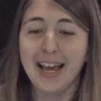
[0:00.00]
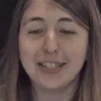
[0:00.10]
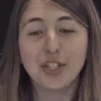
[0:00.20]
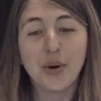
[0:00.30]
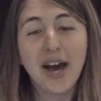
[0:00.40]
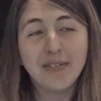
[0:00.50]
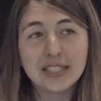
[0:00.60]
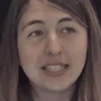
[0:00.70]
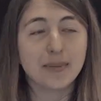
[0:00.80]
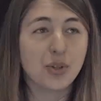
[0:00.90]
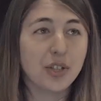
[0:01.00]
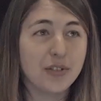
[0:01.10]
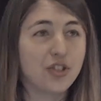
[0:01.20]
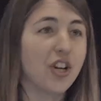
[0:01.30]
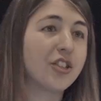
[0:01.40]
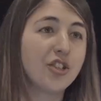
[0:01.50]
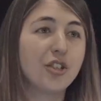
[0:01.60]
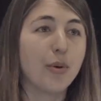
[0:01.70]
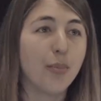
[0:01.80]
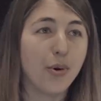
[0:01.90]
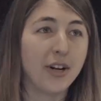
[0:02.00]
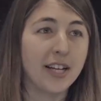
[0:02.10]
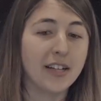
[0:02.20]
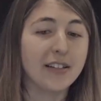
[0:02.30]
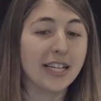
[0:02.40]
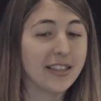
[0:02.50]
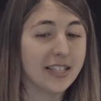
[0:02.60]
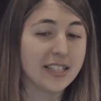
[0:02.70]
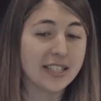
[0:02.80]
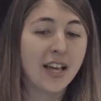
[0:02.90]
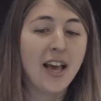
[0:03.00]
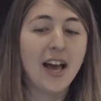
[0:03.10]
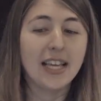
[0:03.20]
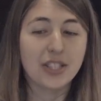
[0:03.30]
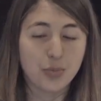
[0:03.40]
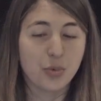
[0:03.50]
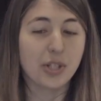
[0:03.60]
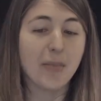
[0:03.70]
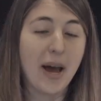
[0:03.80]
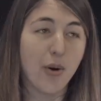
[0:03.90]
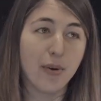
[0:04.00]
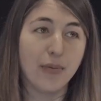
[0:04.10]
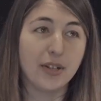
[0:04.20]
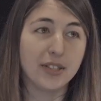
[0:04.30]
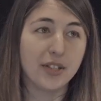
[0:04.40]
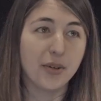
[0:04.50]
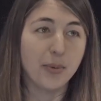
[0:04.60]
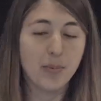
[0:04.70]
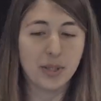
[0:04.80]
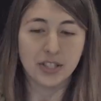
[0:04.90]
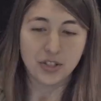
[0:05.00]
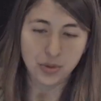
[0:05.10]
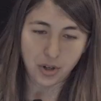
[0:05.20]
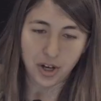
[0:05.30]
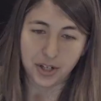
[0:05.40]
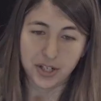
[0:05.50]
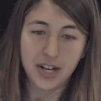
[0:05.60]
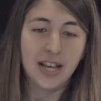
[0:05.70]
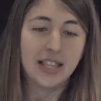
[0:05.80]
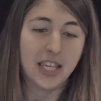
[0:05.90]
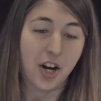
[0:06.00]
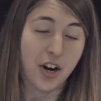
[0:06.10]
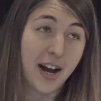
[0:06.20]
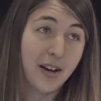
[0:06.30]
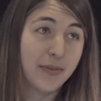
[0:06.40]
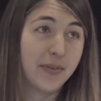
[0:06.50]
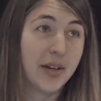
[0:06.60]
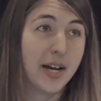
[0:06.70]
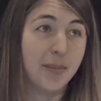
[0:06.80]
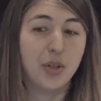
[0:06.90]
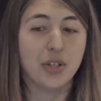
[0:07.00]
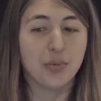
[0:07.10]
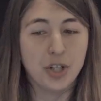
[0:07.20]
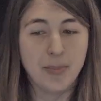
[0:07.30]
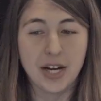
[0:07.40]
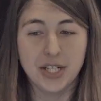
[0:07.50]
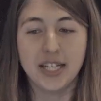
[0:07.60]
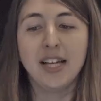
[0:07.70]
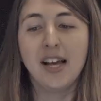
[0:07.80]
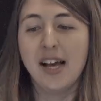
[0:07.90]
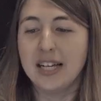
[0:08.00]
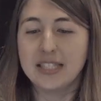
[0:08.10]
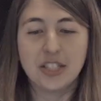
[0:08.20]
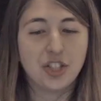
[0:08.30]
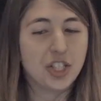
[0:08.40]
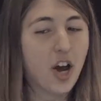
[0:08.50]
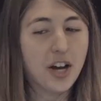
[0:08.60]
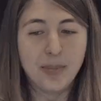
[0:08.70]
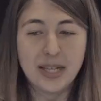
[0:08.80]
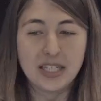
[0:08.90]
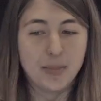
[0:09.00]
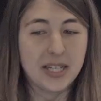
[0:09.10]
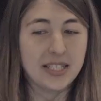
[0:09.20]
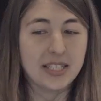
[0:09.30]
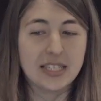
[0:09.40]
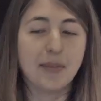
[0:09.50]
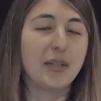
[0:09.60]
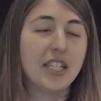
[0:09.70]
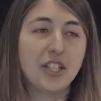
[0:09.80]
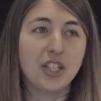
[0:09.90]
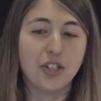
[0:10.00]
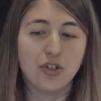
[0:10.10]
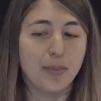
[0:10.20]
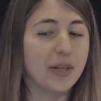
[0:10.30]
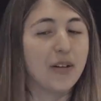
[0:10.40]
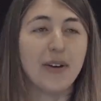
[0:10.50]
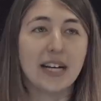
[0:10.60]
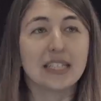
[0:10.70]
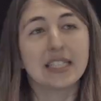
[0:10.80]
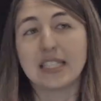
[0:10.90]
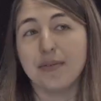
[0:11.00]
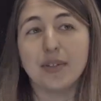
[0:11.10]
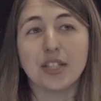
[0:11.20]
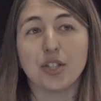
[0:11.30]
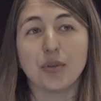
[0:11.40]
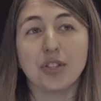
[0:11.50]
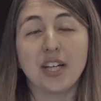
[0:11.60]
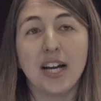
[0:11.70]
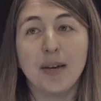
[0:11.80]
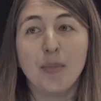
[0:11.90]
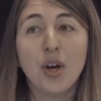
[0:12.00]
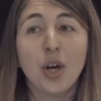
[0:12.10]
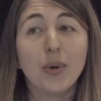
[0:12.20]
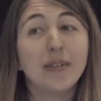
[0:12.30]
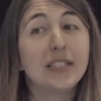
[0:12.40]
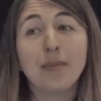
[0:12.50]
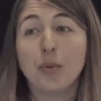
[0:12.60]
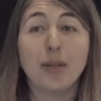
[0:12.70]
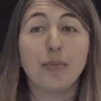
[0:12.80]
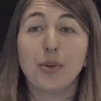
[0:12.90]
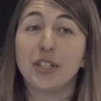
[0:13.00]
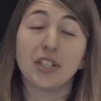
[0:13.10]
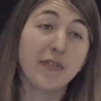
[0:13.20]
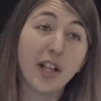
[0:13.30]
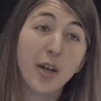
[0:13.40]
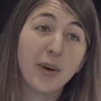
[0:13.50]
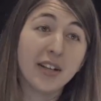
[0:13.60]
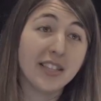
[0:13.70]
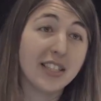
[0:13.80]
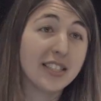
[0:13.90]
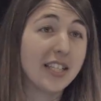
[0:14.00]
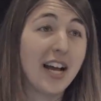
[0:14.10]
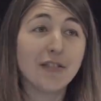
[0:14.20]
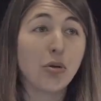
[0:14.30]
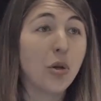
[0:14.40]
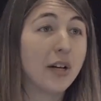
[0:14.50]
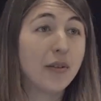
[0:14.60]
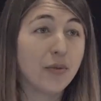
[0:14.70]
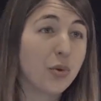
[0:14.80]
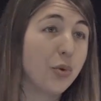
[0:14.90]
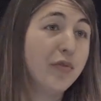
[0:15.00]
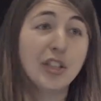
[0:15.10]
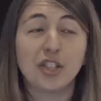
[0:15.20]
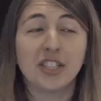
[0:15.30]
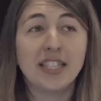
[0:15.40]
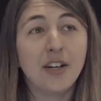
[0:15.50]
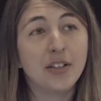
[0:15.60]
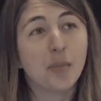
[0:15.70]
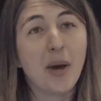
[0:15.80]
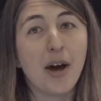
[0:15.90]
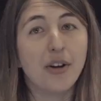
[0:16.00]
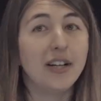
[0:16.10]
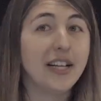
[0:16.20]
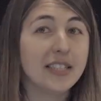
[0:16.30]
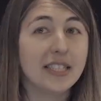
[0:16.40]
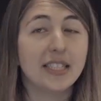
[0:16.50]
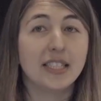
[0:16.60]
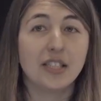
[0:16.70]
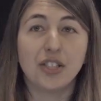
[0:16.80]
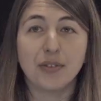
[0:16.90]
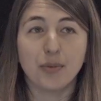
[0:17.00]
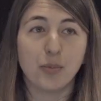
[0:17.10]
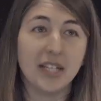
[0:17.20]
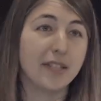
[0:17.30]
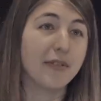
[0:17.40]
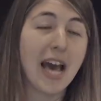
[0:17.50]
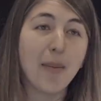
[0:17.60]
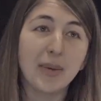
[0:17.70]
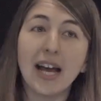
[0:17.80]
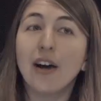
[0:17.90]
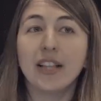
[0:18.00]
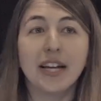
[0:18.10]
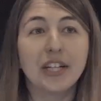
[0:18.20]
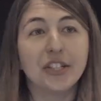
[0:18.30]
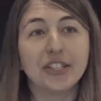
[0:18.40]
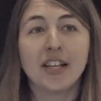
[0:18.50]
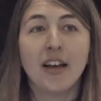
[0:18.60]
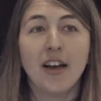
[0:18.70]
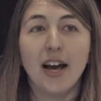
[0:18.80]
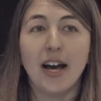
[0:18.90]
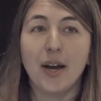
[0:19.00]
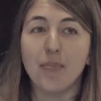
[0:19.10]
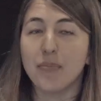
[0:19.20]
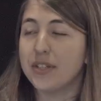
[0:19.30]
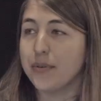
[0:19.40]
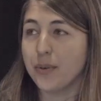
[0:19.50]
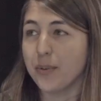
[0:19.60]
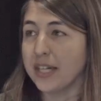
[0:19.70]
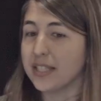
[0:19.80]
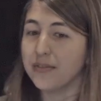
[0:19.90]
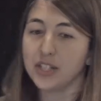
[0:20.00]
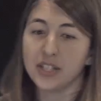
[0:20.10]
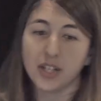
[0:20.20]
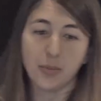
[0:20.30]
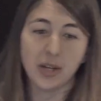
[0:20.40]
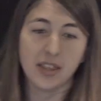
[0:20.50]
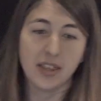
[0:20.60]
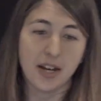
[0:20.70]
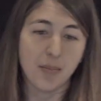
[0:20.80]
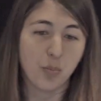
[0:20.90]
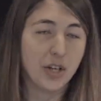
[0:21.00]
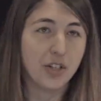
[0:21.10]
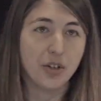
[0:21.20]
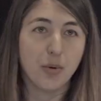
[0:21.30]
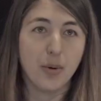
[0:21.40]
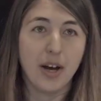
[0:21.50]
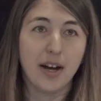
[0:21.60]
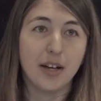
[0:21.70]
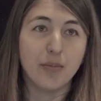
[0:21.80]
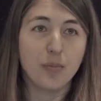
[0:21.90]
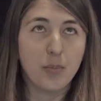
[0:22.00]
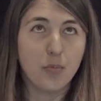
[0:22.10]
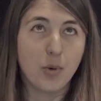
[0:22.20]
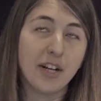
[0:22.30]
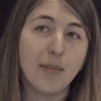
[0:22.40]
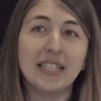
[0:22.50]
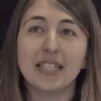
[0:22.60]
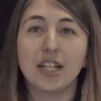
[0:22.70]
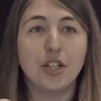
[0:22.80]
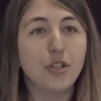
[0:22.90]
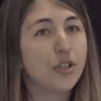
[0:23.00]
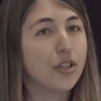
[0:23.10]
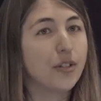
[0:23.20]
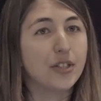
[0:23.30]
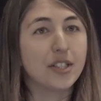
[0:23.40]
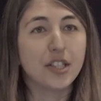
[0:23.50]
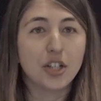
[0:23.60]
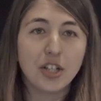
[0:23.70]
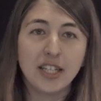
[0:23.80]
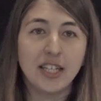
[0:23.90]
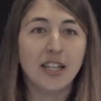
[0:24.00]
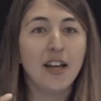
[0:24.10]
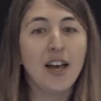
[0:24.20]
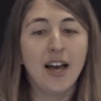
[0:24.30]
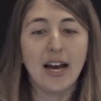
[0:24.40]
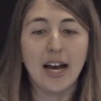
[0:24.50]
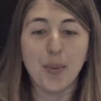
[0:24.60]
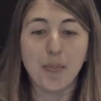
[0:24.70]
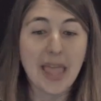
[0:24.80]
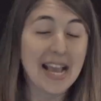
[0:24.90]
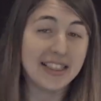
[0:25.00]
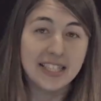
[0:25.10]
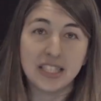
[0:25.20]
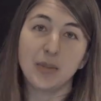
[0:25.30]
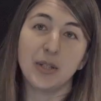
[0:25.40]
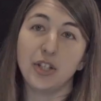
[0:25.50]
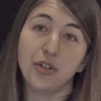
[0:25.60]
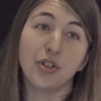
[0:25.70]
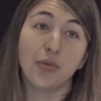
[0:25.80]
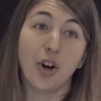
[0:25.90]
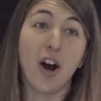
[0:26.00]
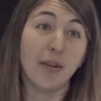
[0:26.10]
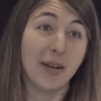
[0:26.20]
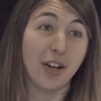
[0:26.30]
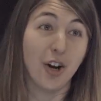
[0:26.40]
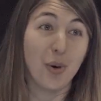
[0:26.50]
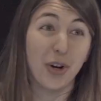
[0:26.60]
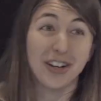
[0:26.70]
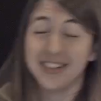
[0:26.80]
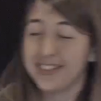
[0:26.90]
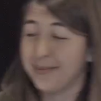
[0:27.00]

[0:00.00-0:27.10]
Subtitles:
And so having some sort of structured reporting like this is really powerful. So we built this tool called the ERF. You can read about it. Essentially automates basic segmentation, treatment effects, significance over time. We have a team of people that develop on this. It has a lot of cool features now, like power analysis, different ways of capping outliers, different ways of dealing with when you're randomizing on a user versus a cookie. And this has been huge for automating our work.